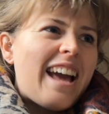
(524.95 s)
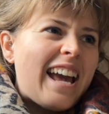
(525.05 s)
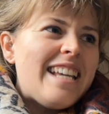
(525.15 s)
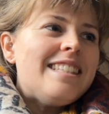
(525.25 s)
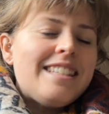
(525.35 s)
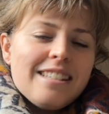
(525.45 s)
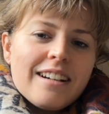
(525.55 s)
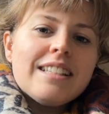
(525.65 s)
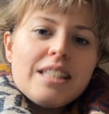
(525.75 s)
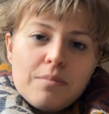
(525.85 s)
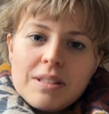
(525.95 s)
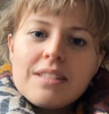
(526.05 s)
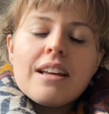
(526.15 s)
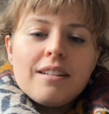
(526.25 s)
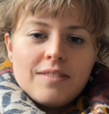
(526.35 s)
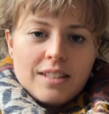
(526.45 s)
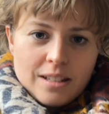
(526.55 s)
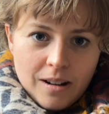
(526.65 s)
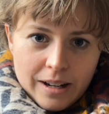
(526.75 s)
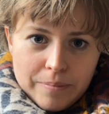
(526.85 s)
80-90% of the
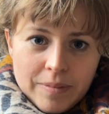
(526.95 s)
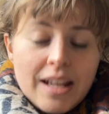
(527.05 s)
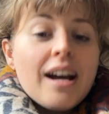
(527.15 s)
time.